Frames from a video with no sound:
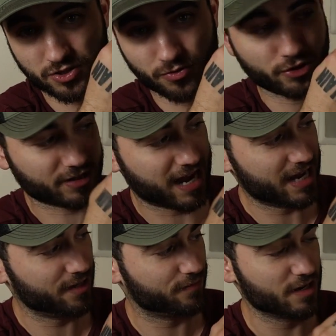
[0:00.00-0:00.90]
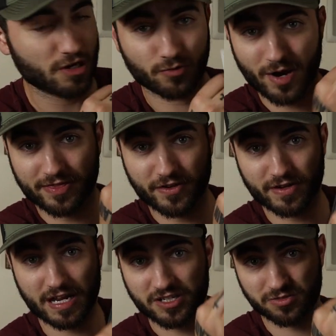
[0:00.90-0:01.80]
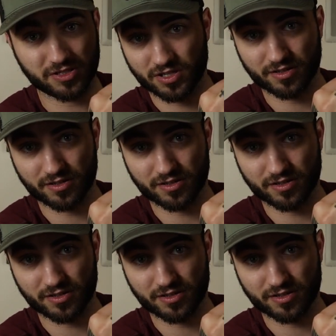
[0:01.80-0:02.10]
So they're kind of right there next to each